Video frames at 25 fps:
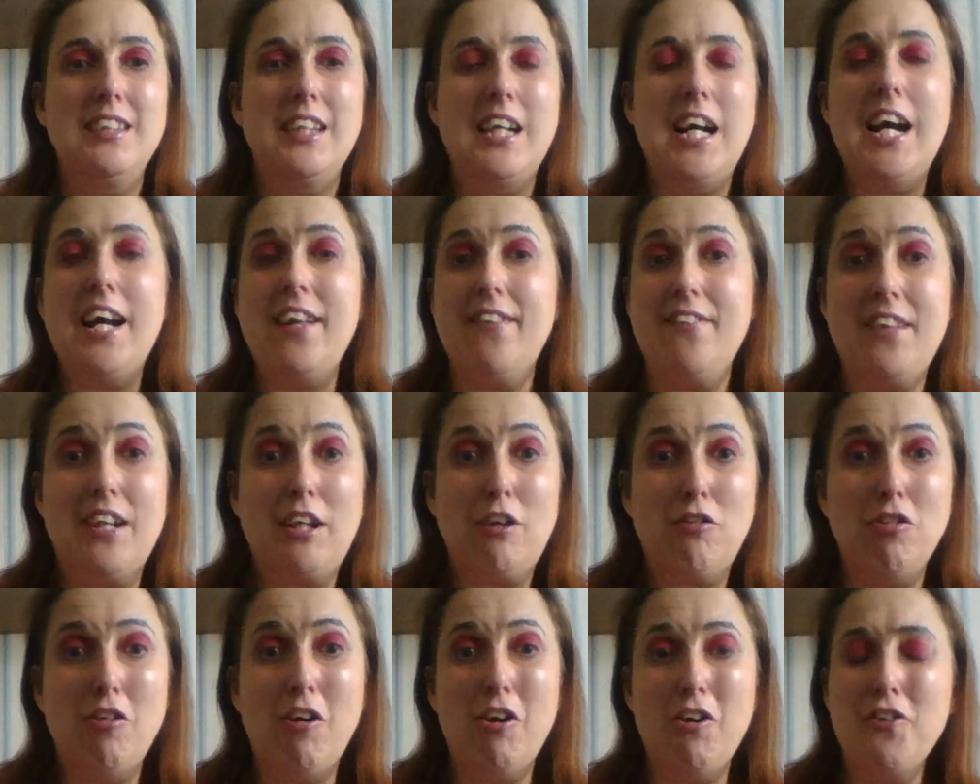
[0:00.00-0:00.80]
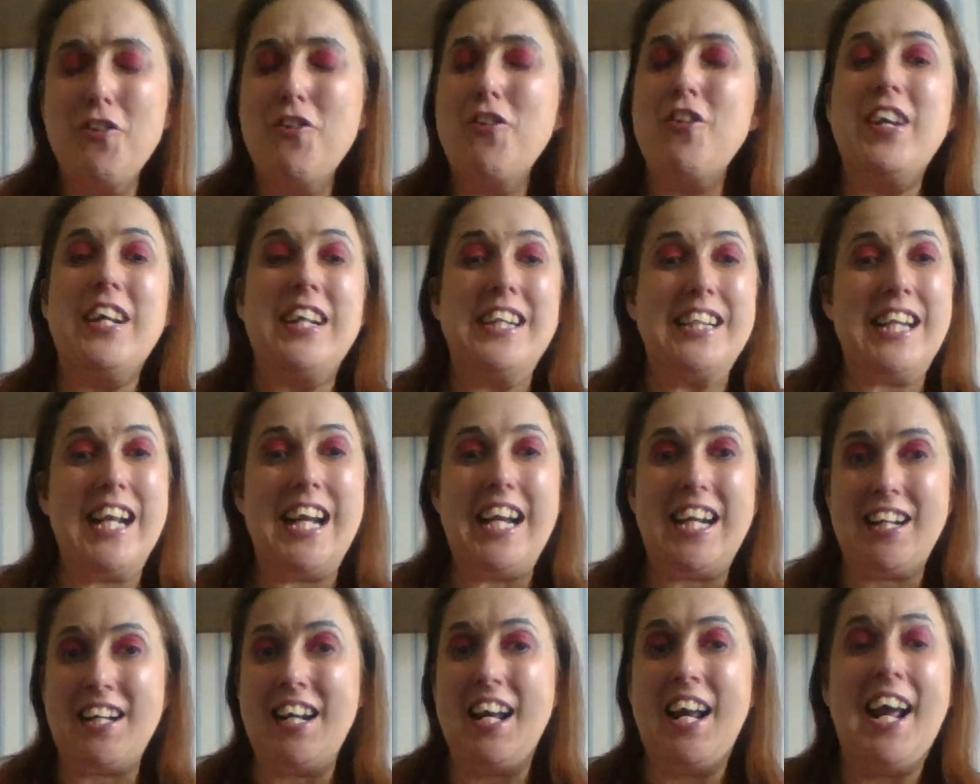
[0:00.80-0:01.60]
and the crossing,
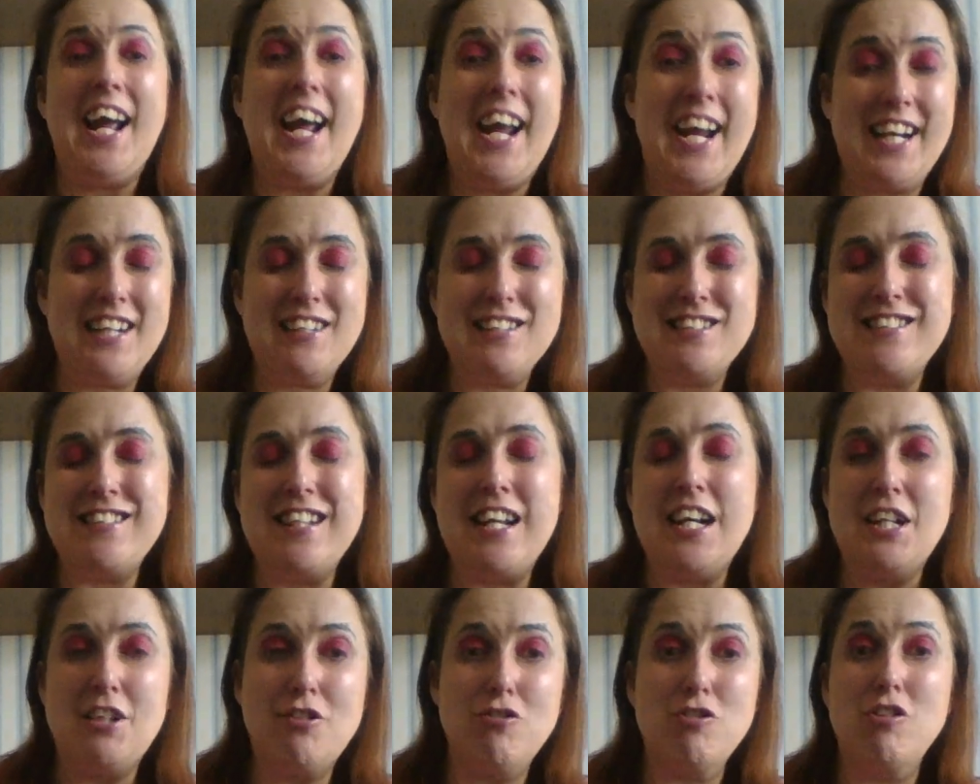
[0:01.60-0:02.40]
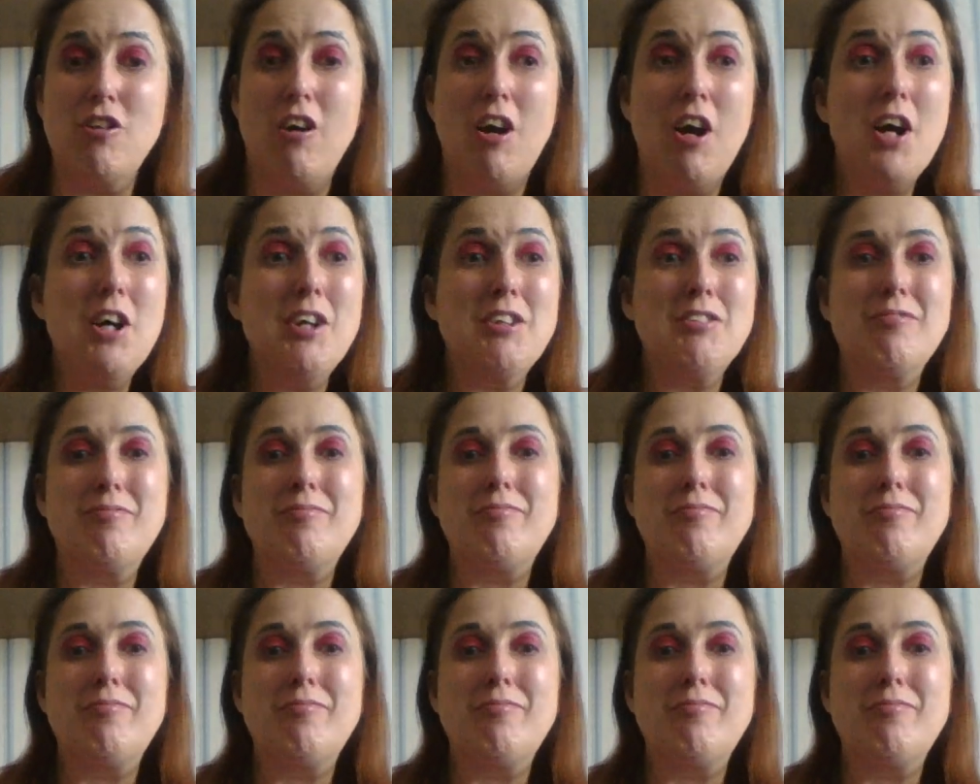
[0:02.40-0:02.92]
etc.